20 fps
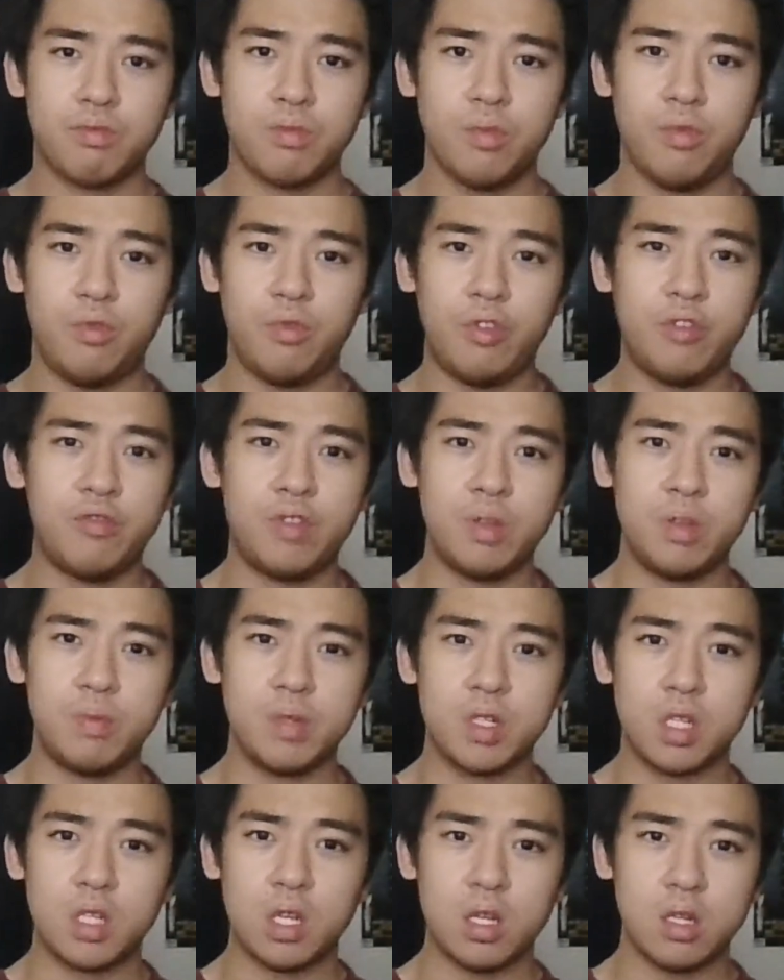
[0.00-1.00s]

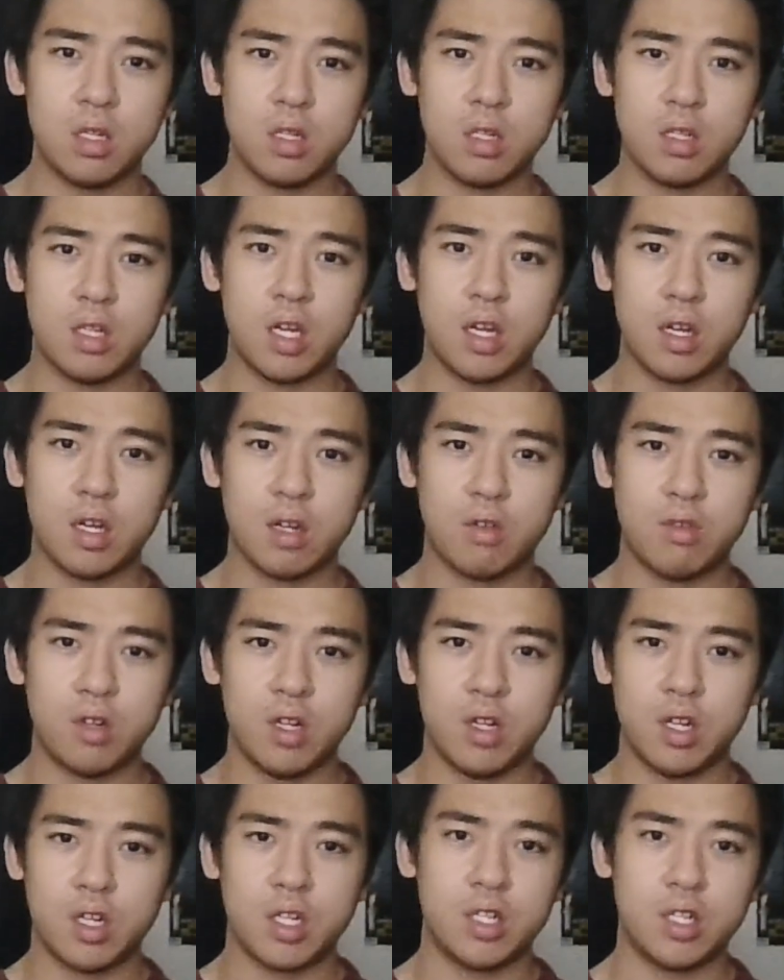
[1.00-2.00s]
50% attack
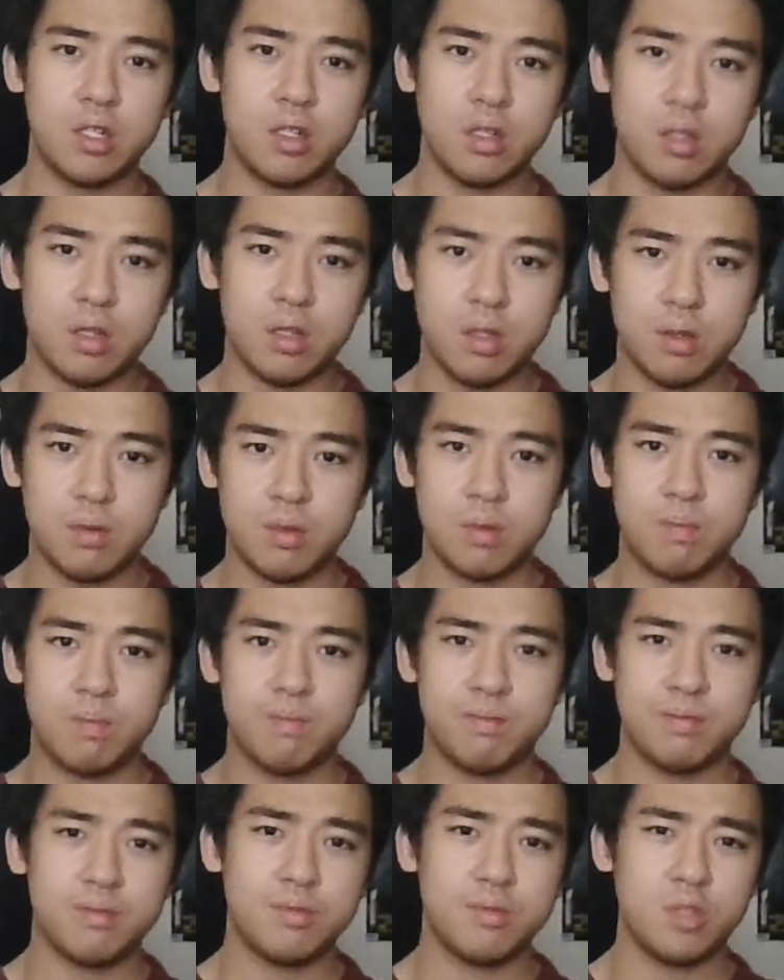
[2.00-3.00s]
reduction?
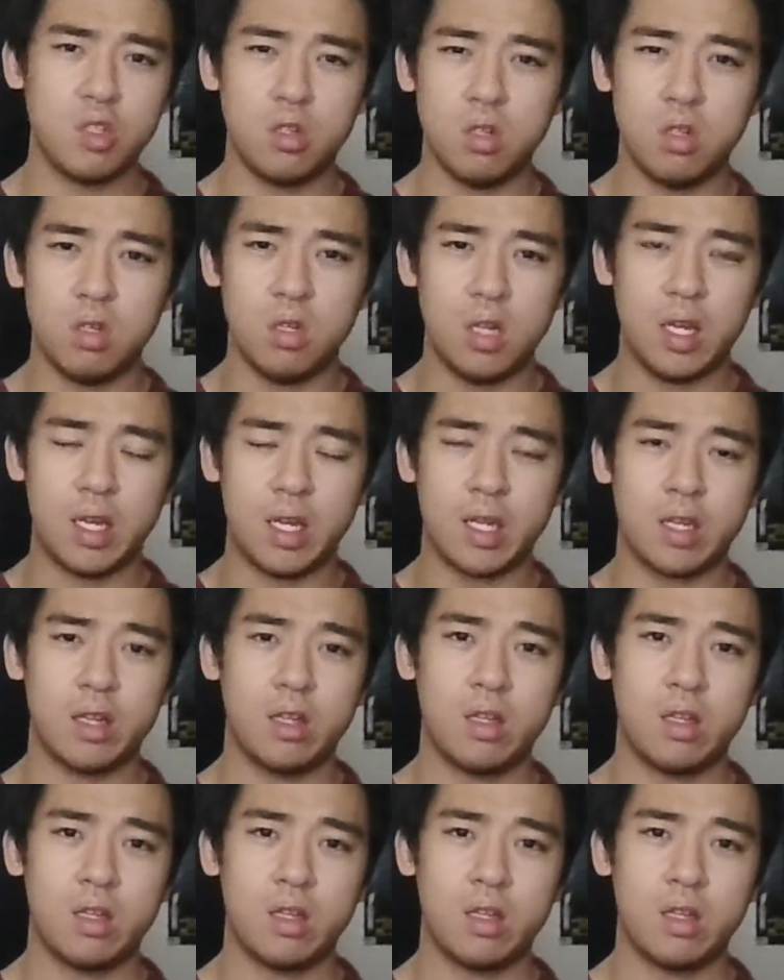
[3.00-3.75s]
Or like